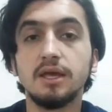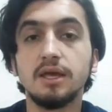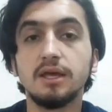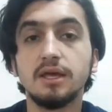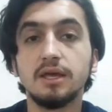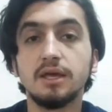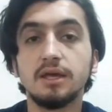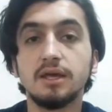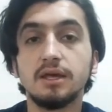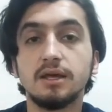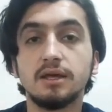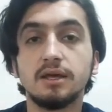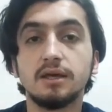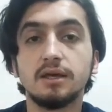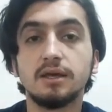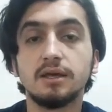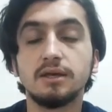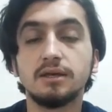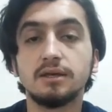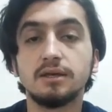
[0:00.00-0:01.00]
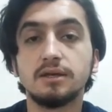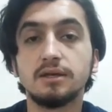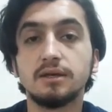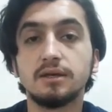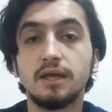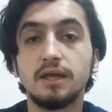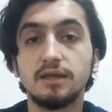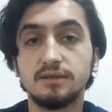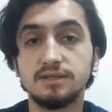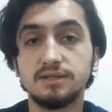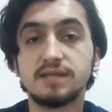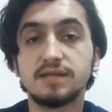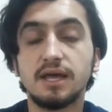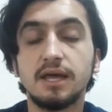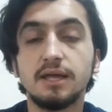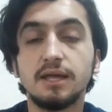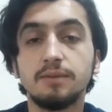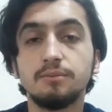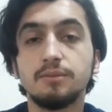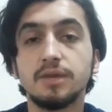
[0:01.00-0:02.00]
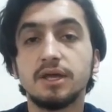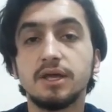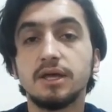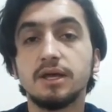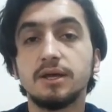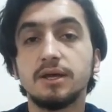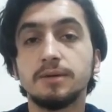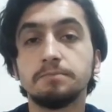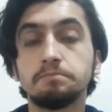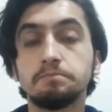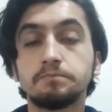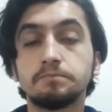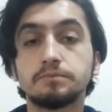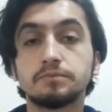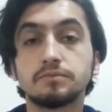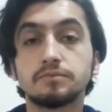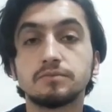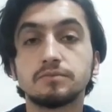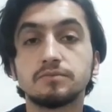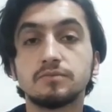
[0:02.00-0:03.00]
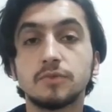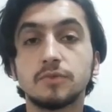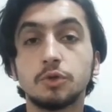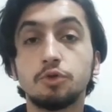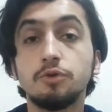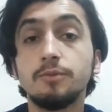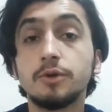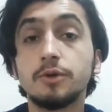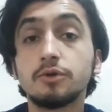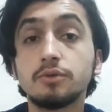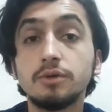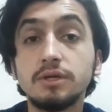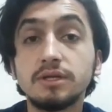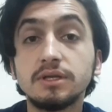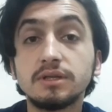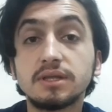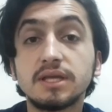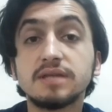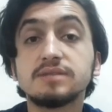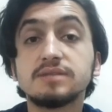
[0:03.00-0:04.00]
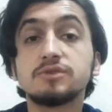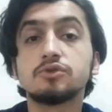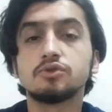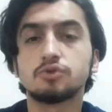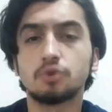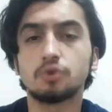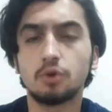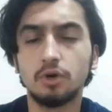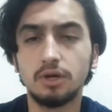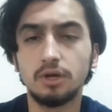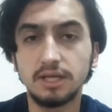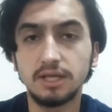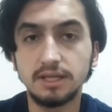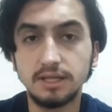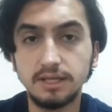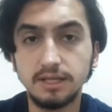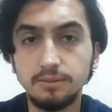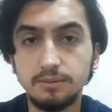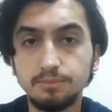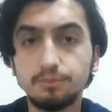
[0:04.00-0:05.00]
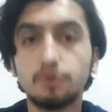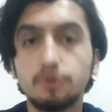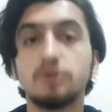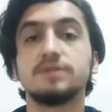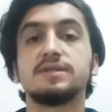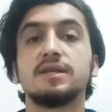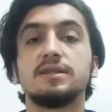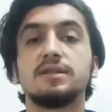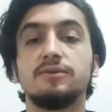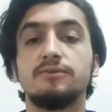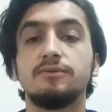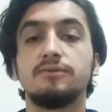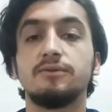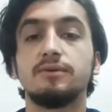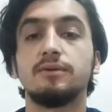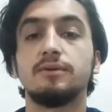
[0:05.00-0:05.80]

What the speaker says: In this time, tuberculin test strongly positive.